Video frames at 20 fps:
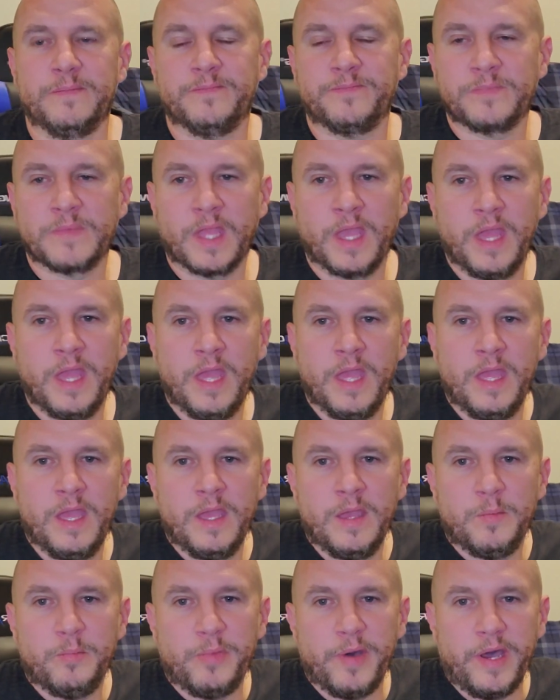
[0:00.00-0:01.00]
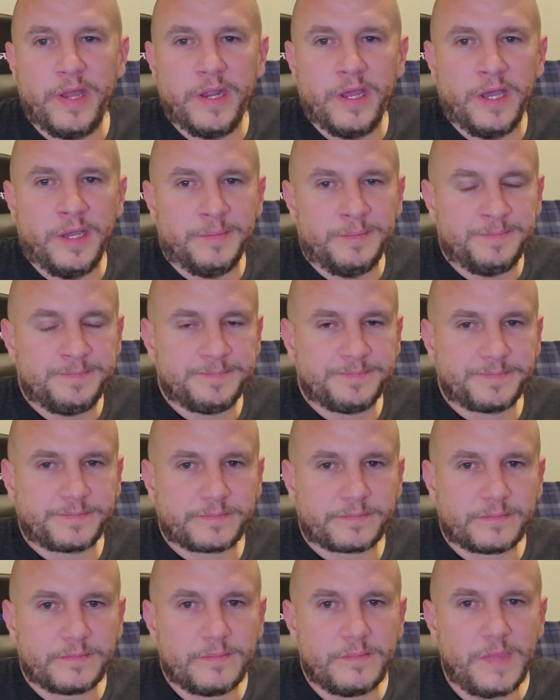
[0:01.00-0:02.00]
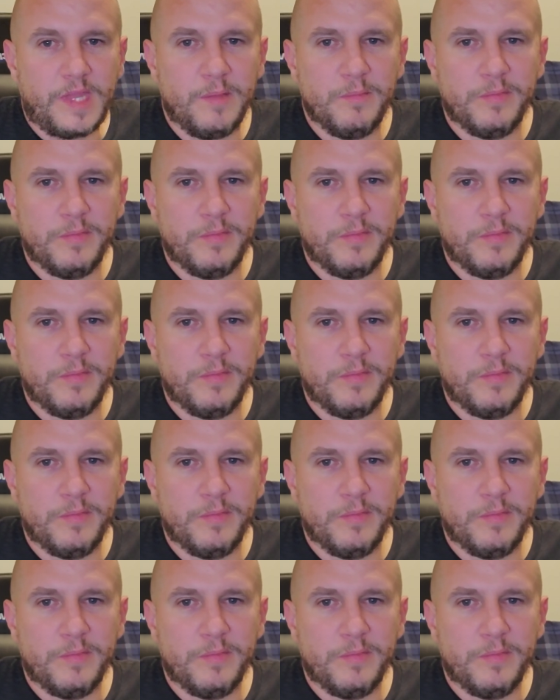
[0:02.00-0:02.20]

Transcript: Focus on the one that you think is the most interesting.